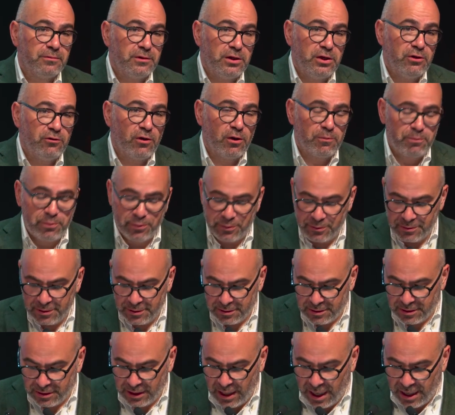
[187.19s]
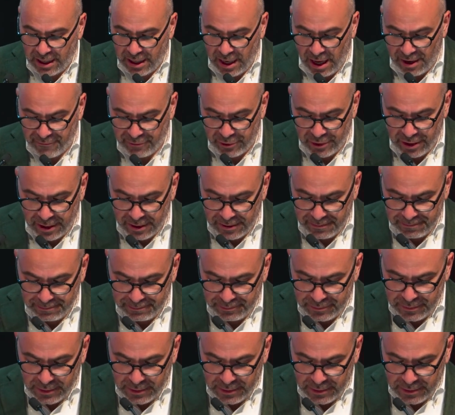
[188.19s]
Europe and like Africa.